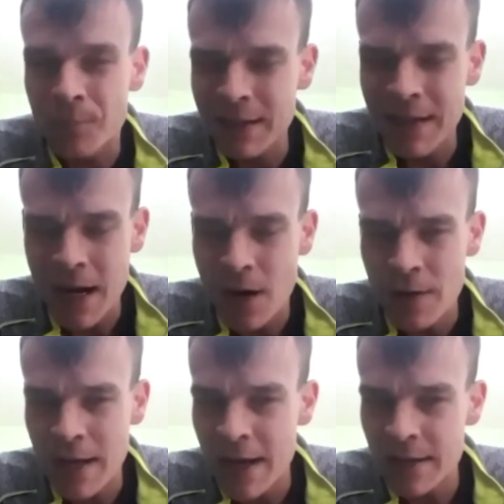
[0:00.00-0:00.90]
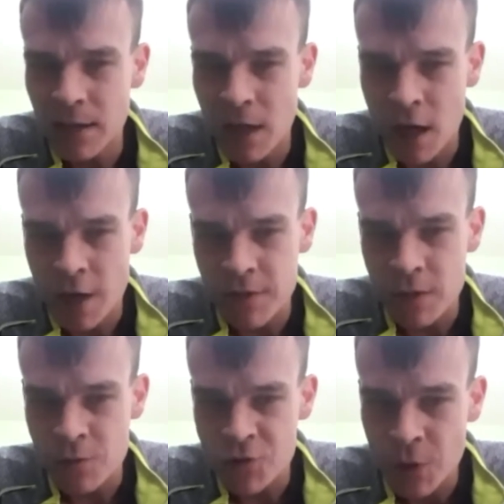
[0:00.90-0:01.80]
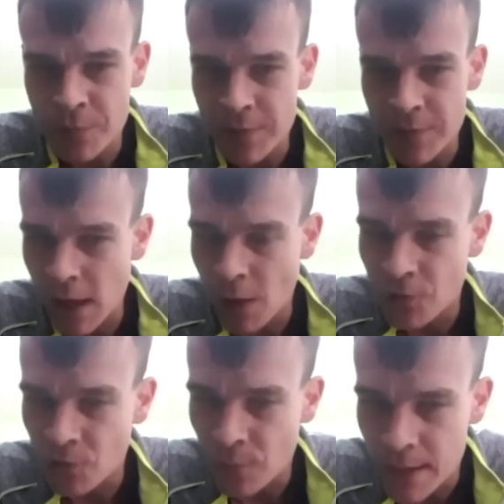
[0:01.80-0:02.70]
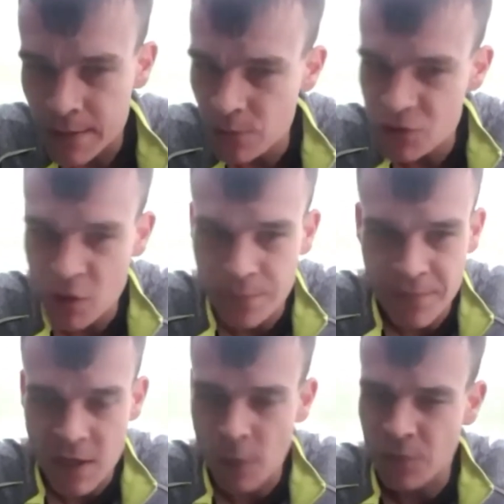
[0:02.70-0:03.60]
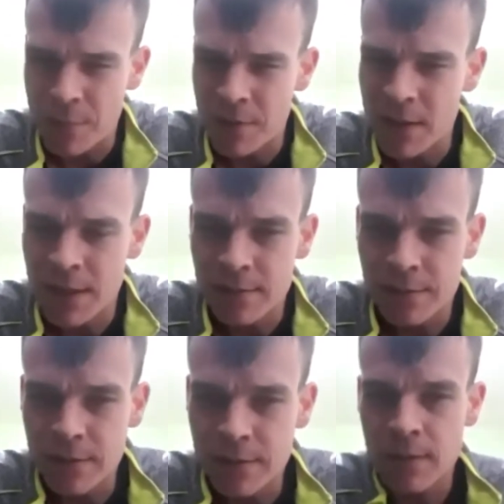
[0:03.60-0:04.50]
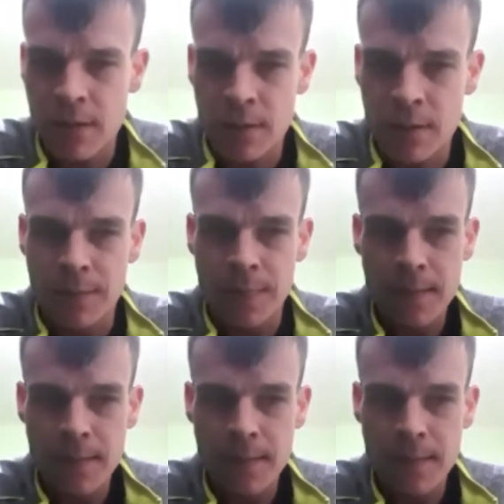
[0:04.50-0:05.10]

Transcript: And I learned a lot off YouTube videos as well. YouTube videos are brilliant, like, you know. And